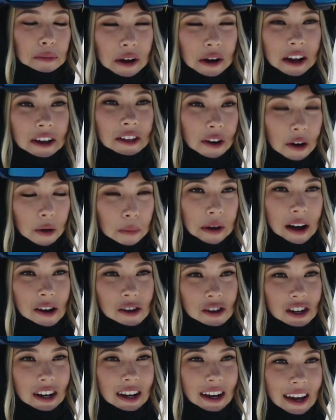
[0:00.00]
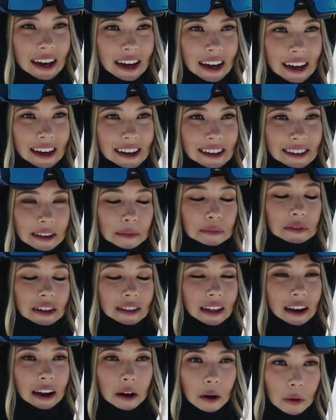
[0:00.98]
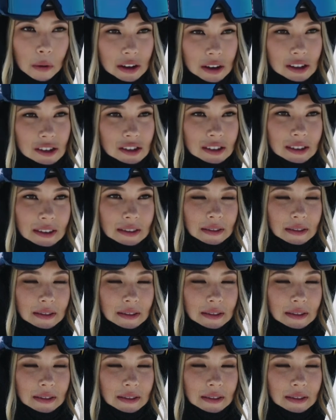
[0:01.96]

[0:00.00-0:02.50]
to break their own boundary is something that I always